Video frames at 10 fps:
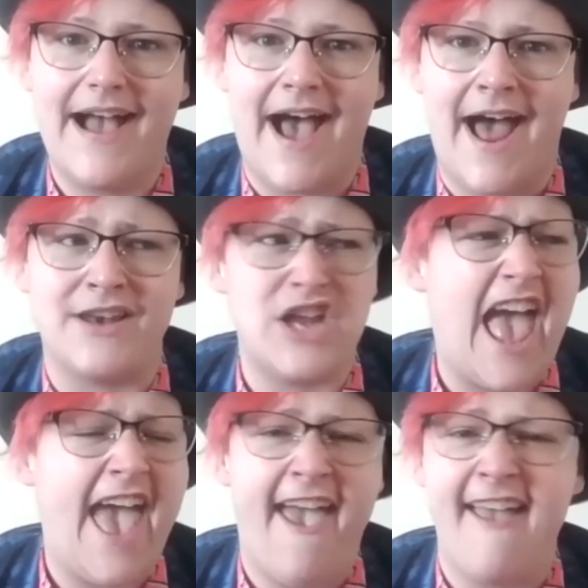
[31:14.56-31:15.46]
and
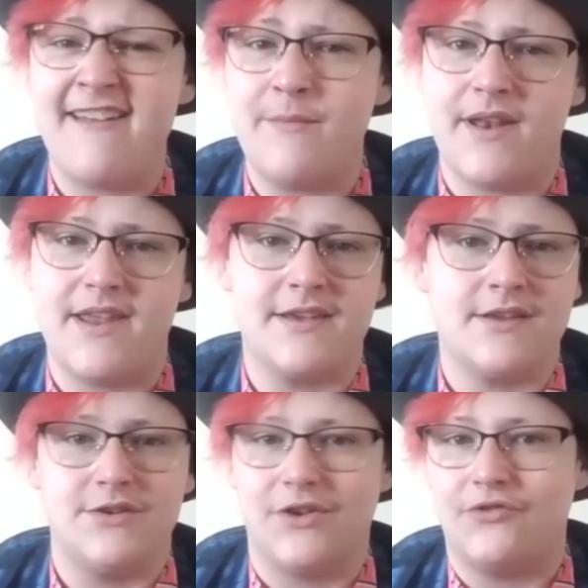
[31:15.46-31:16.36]
anybody
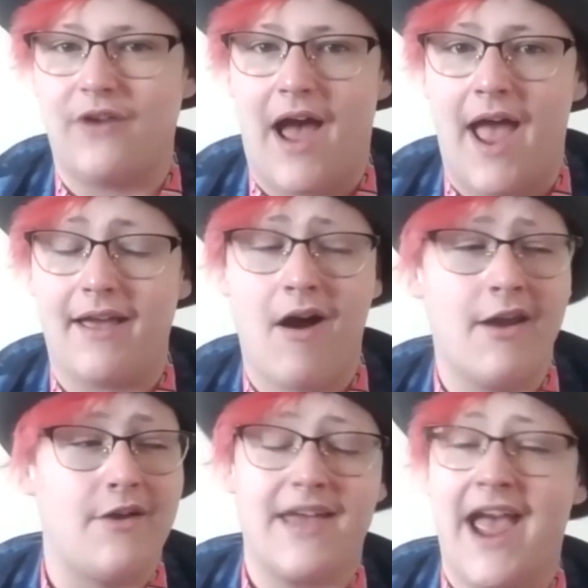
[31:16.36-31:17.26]
can do drag. I
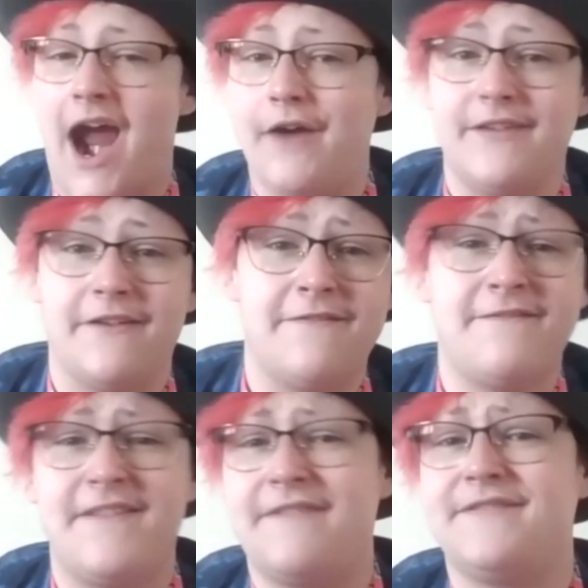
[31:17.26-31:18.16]
don't care if you're
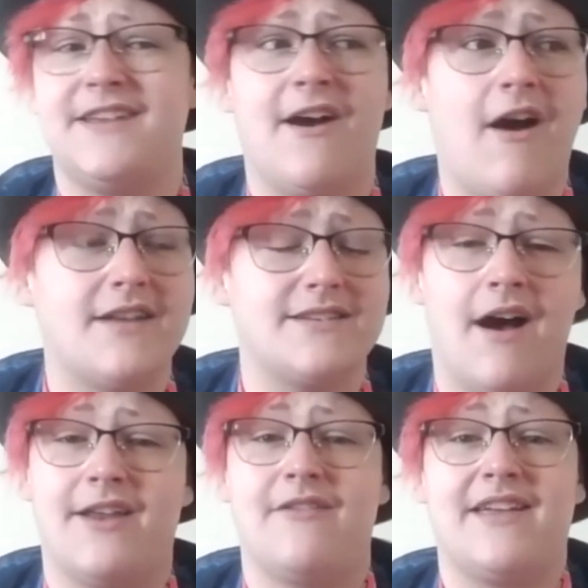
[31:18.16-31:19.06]
50 odd,
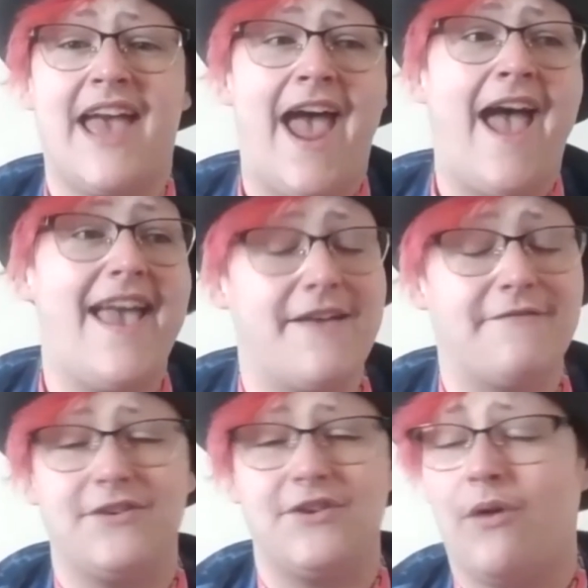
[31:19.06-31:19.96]
I don't care if
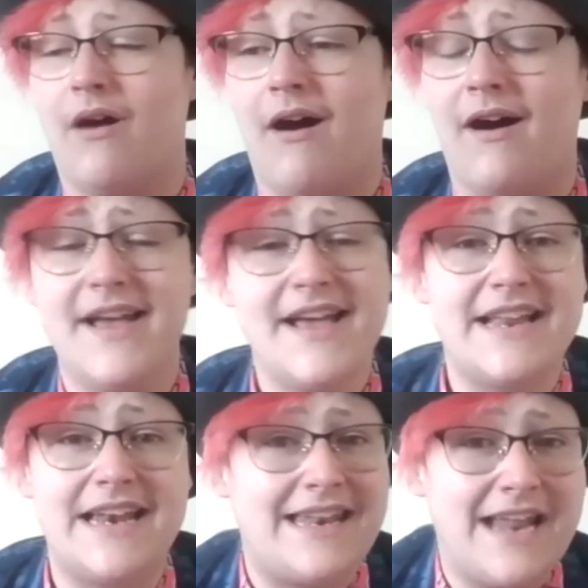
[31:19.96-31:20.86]
you are
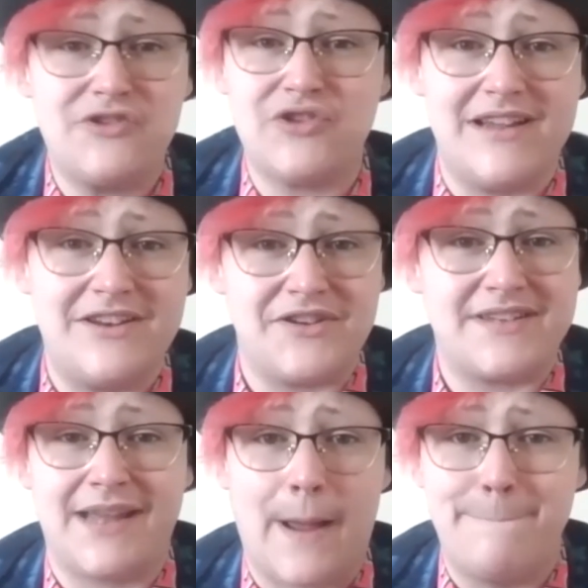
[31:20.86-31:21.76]
literally
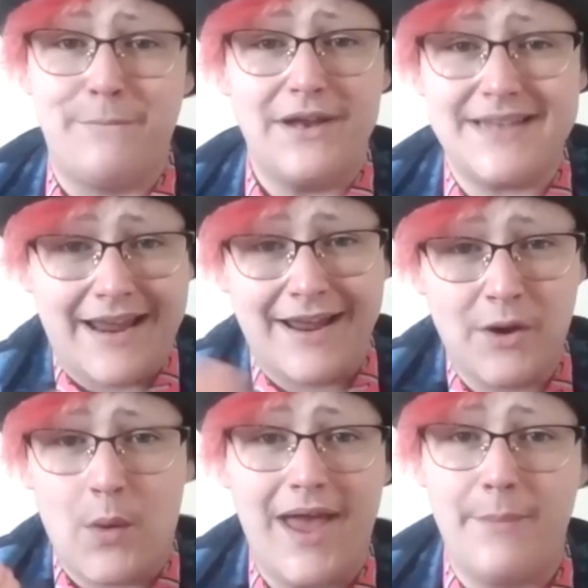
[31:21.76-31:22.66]
just like a budding
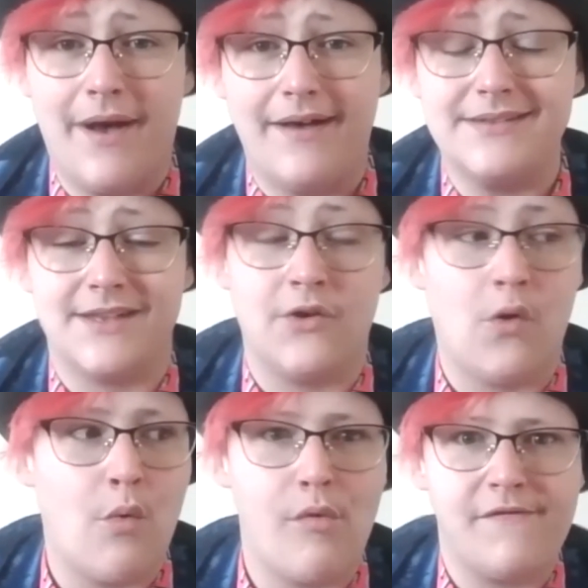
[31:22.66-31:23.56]
queer person,
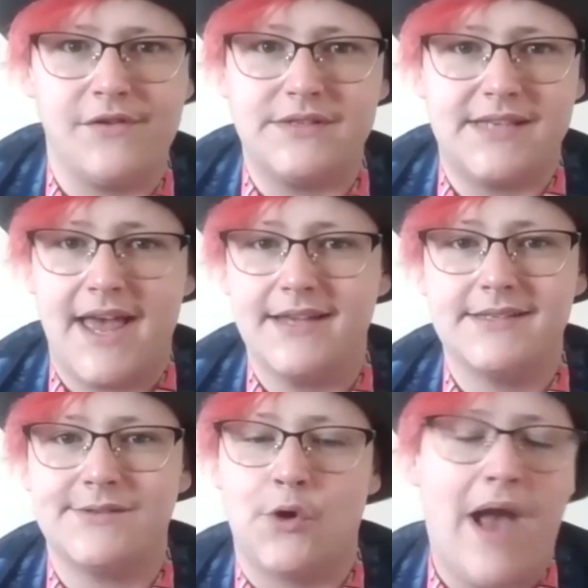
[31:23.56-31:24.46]
or if you're
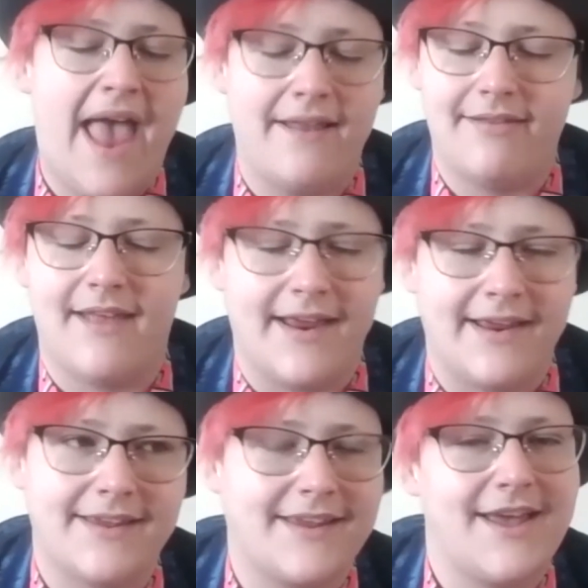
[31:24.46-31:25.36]
cis or anything,
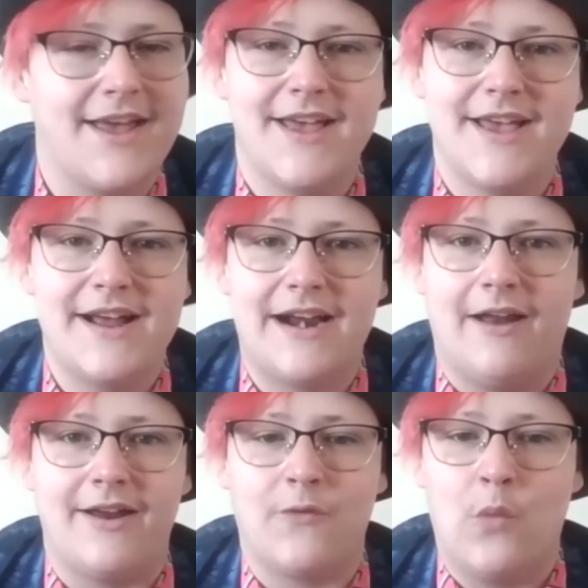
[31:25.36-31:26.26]

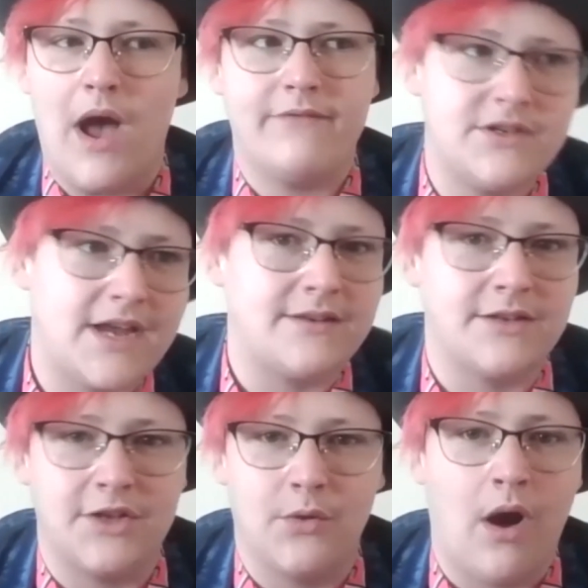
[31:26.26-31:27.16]
like whatever gender
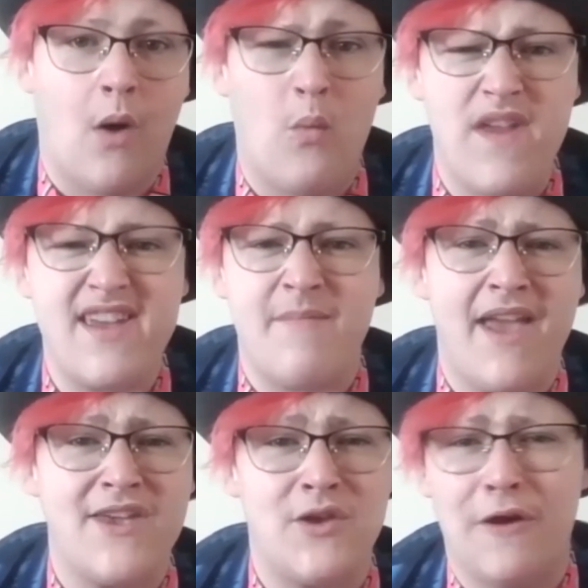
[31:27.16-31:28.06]
you are, we can
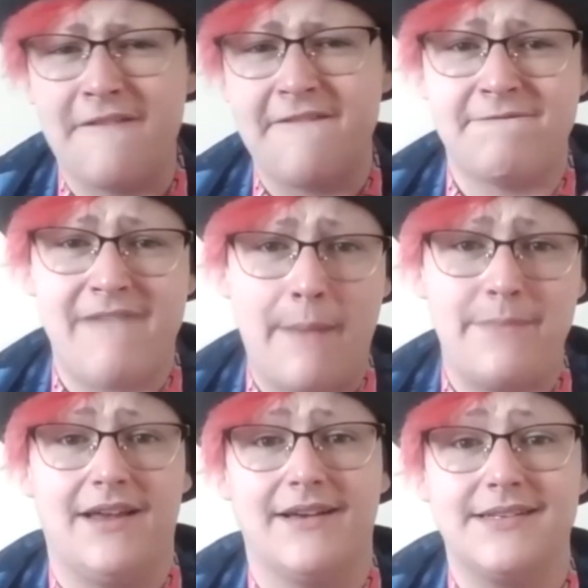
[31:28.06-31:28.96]
make you look
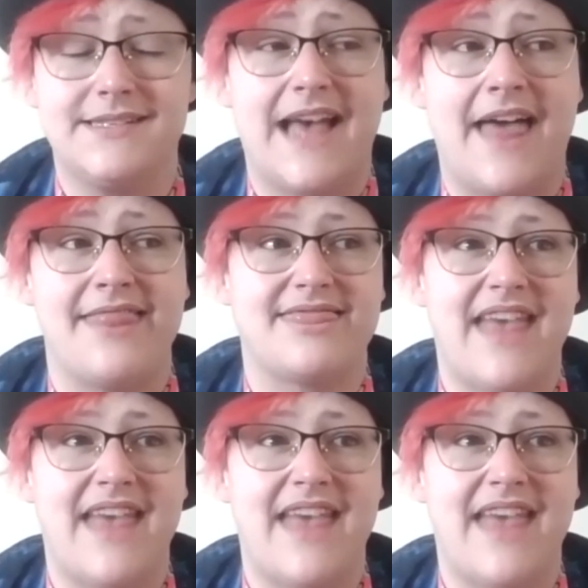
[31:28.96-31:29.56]
fabulous, and